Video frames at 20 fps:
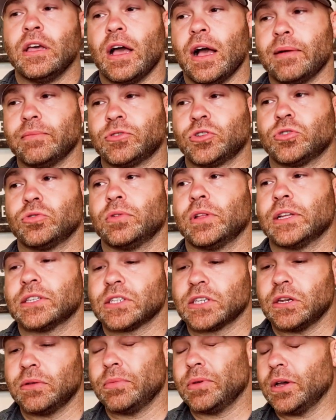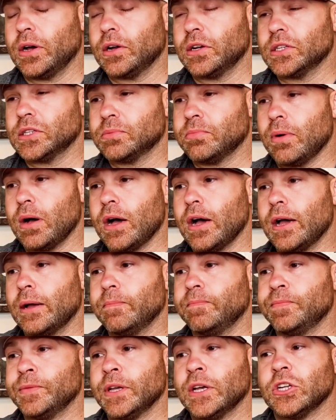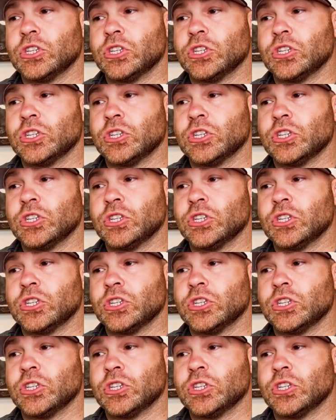I'm sure that's going to be on his mind.